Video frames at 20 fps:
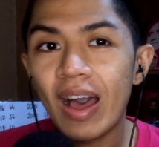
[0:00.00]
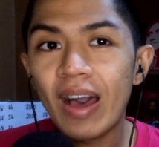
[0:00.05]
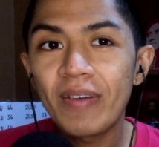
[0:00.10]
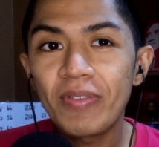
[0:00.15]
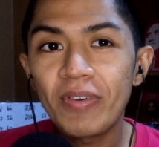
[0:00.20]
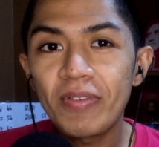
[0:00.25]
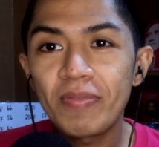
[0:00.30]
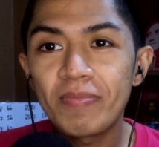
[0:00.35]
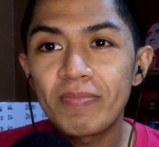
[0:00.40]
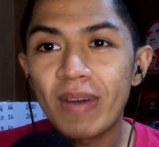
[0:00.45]

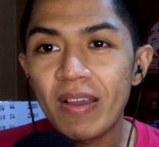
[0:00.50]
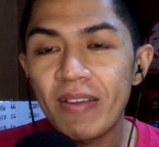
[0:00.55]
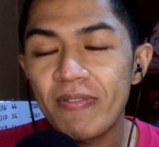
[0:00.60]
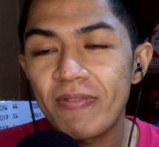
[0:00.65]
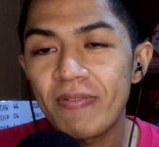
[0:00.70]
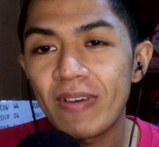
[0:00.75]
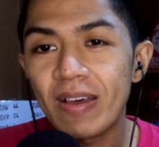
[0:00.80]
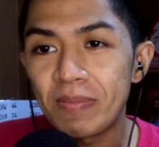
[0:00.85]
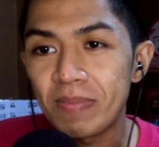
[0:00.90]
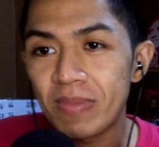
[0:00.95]
half of
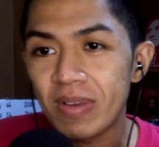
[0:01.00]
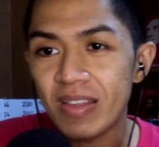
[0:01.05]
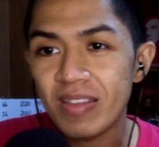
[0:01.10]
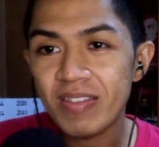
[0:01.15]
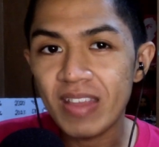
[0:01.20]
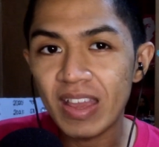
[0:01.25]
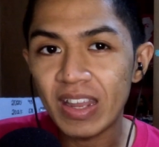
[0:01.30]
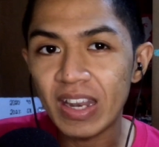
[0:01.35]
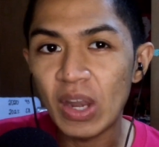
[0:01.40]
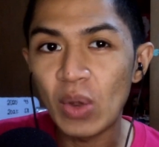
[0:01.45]
my film
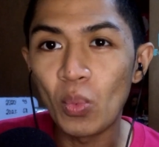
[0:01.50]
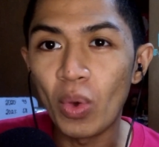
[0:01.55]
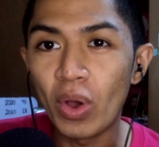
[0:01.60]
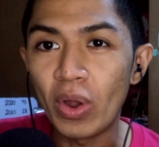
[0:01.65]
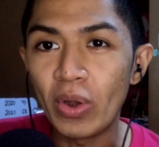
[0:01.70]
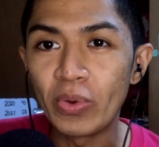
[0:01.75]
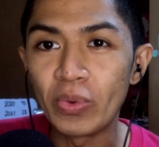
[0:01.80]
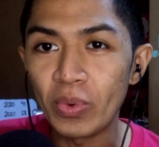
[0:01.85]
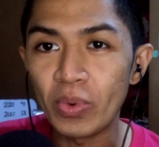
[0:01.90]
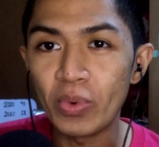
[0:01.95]
is set in
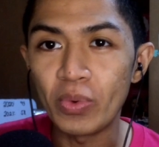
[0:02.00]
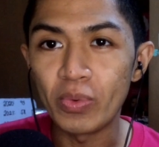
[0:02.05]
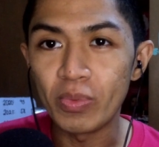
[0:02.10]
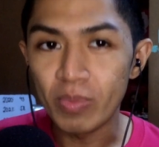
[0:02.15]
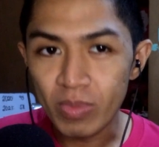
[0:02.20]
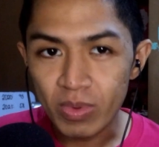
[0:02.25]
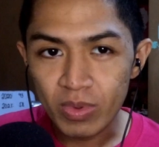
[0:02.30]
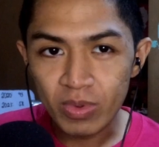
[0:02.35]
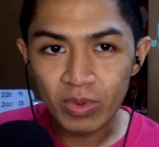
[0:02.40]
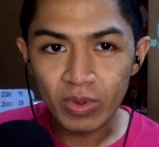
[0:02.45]
one
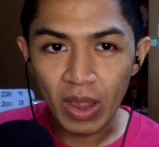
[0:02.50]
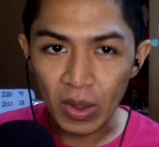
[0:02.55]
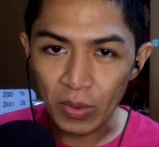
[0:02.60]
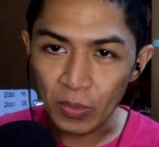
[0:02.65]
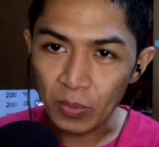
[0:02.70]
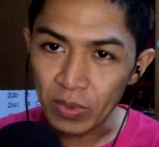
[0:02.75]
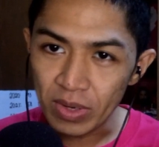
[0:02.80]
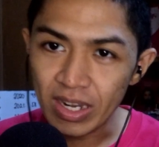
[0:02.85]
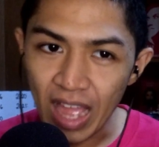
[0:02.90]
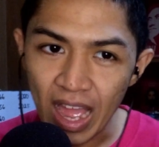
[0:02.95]
room. So
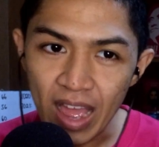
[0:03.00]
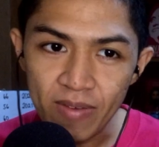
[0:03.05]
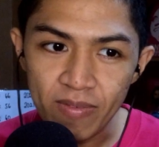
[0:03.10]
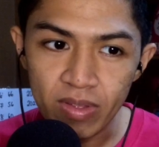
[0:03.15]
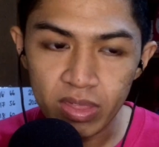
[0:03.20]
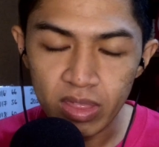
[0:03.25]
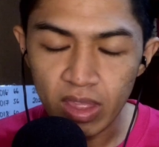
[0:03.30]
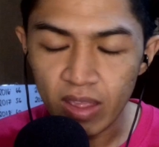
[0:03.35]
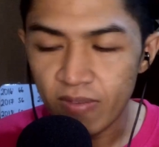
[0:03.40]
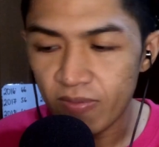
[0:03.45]
I really
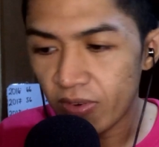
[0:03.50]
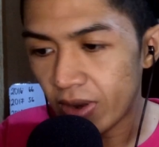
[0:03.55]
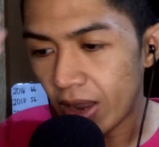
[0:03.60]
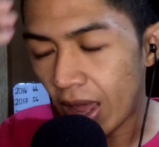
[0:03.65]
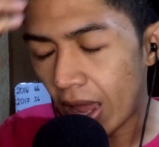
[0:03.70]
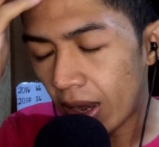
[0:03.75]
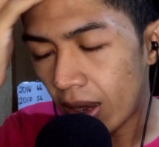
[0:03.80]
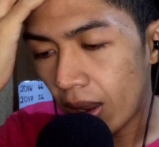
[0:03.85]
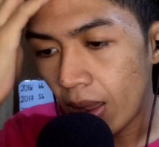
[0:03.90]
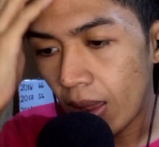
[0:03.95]
have a thing for
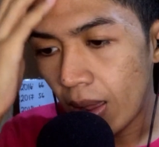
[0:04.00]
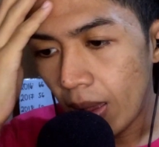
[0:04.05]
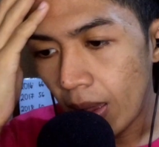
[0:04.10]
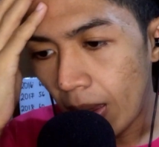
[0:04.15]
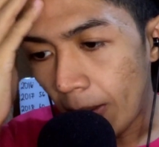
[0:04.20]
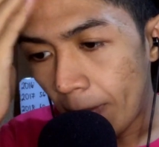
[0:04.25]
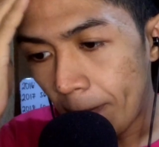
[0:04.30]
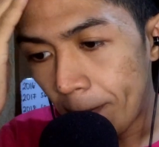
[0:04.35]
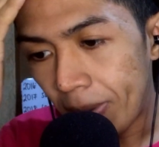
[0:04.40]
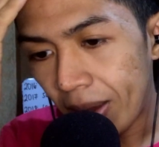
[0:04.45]
that.
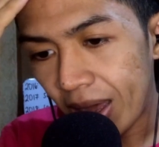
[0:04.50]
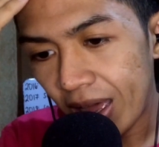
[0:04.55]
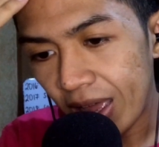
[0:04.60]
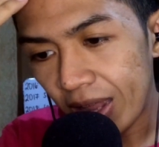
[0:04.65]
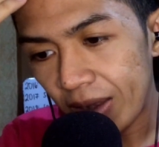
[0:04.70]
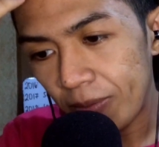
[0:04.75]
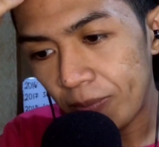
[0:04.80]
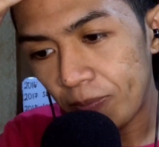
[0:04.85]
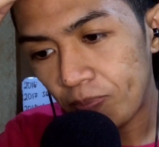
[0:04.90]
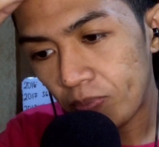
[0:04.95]

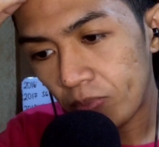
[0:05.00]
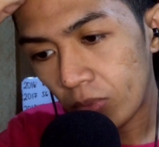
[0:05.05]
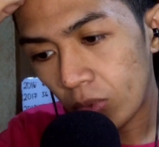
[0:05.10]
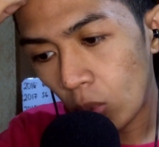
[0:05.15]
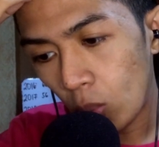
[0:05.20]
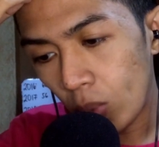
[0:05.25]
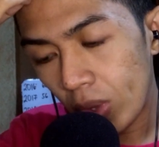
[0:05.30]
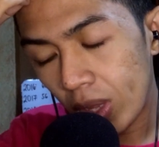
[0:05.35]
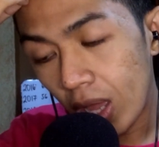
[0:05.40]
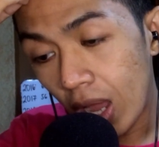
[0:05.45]
But
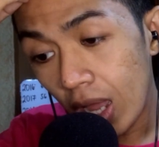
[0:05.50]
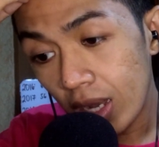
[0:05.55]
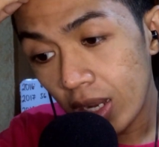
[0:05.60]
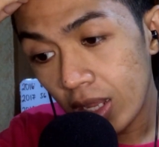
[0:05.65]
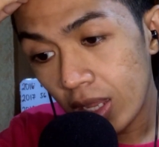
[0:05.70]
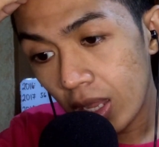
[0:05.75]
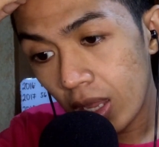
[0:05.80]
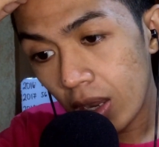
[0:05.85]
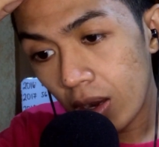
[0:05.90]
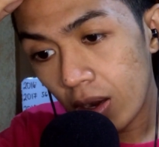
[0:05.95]
we
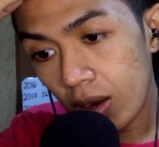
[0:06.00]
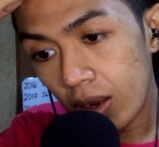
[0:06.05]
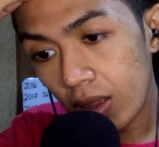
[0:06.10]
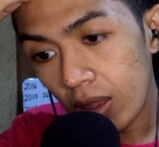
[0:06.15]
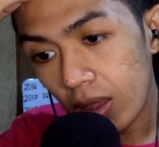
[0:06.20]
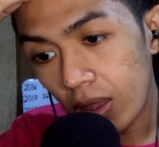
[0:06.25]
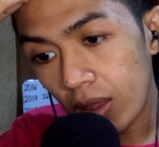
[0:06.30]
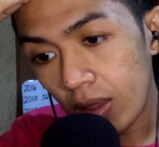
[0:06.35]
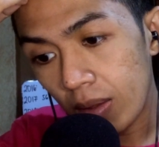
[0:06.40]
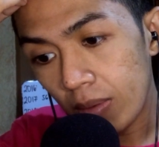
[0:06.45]
got
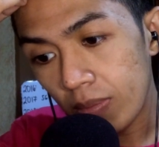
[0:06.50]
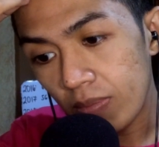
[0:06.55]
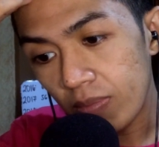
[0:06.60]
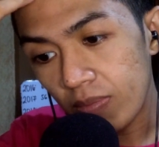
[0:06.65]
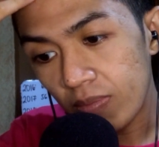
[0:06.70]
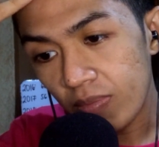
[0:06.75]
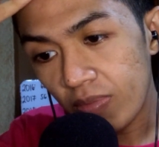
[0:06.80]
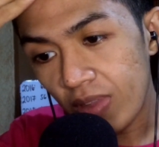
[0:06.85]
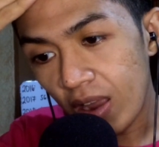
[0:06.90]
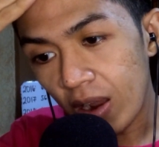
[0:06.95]
here,
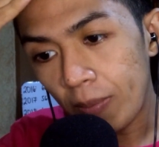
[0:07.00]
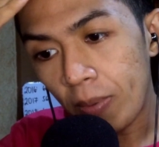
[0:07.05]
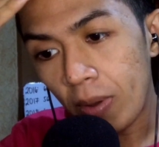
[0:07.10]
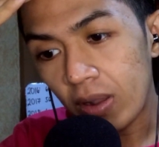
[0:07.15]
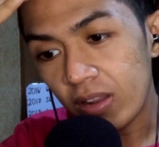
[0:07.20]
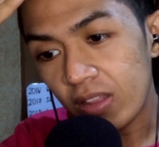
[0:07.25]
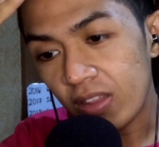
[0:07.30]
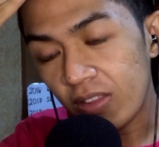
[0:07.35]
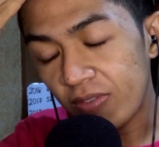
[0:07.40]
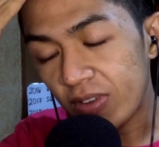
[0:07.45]
Sarah
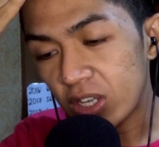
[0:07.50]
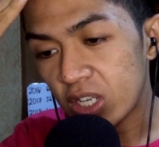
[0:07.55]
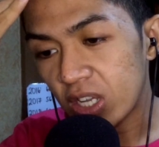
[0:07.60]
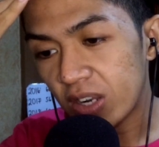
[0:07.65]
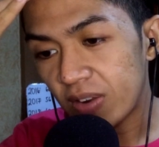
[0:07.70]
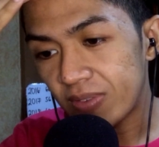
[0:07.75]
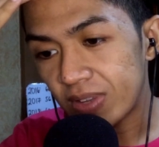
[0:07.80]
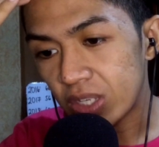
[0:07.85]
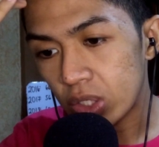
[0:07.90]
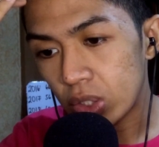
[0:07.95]
Polley's
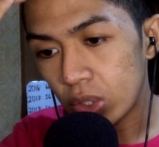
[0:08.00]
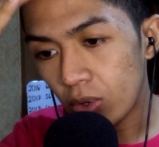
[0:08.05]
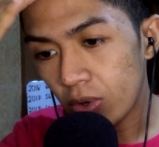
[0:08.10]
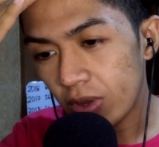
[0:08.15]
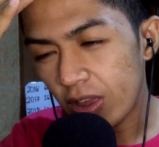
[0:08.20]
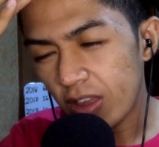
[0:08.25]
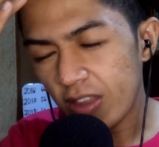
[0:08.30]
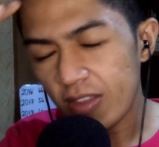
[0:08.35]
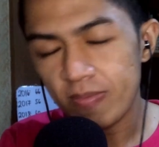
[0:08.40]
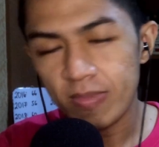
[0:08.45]
vision of the
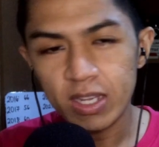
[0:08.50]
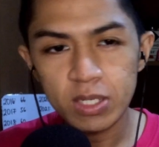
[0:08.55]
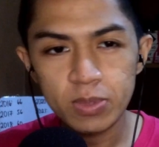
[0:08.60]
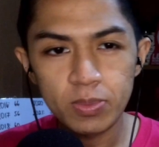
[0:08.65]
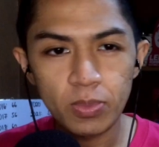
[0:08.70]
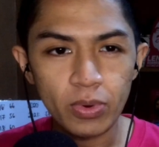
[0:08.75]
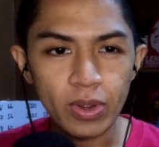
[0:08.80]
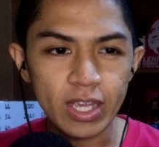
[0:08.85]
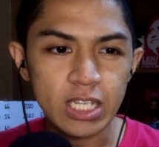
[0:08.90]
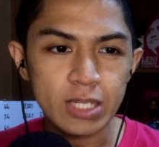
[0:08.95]
story is
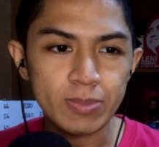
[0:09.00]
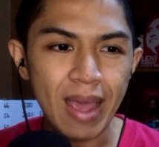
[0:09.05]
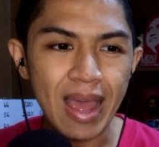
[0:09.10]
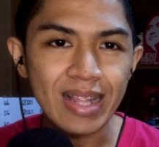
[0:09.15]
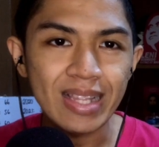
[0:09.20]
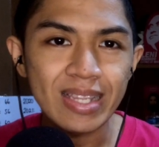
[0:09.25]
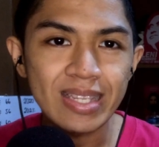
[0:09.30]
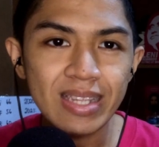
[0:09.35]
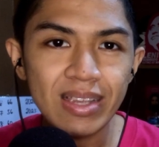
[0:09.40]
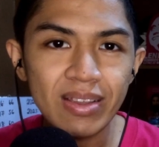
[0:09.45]
much more
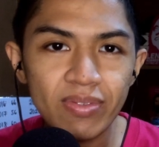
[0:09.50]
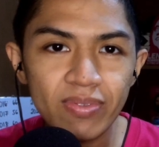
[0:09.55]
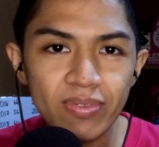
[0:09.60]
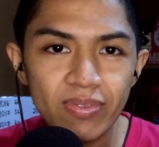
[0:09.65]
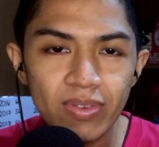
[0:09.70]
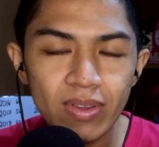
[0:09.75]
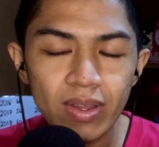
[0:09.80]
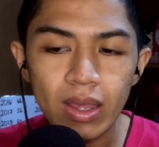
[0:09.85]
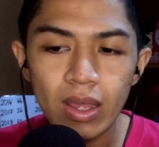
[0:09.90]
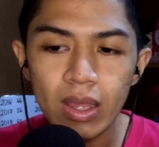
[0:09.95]

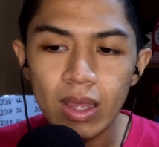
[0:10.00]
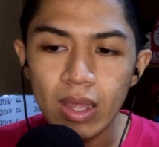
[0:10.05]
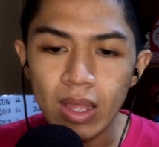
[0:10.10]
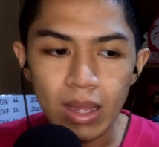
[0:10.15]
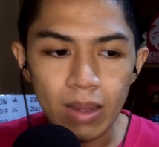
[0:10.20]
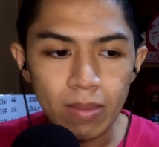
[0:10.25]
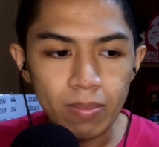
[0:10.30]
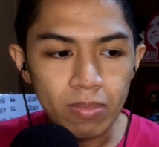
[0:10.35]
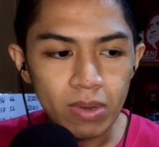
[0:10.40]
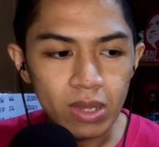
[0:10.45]
expansive,
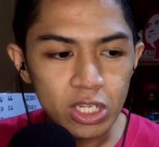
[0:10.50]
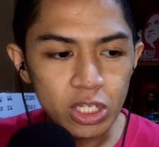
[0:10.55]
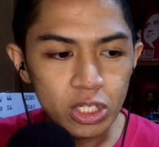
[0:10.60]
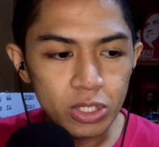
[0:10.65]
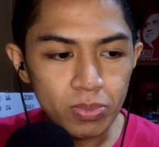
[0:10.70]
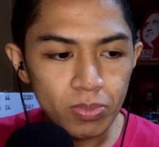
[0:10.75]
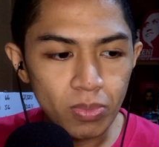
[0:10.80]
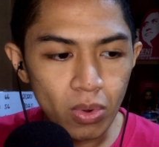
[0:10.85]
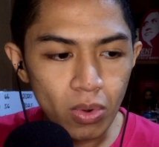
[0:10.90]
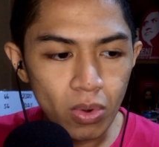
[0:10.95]

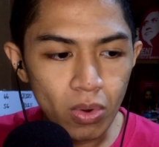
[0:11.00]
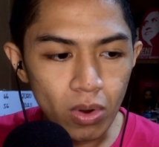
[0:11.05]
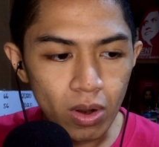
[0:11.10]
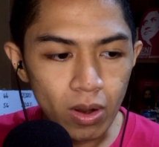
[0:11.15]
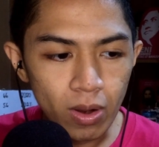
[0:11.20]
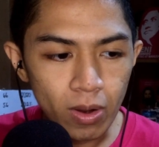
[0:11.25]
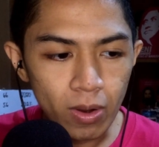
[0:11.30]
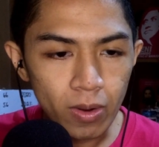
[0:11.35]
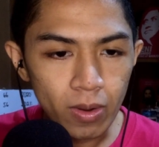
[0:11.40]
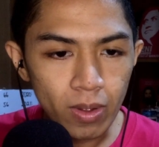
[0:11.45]
much
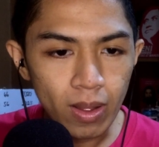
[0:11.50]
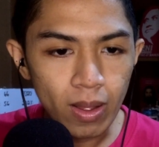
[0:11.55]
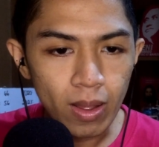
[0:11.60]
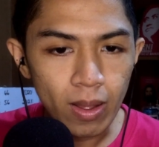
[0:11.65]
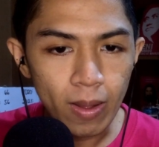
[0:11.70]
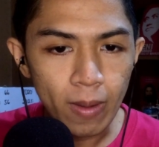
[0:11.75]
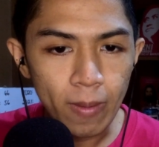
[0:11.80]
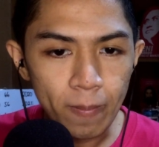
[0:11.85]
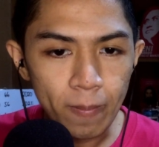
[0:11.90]
more,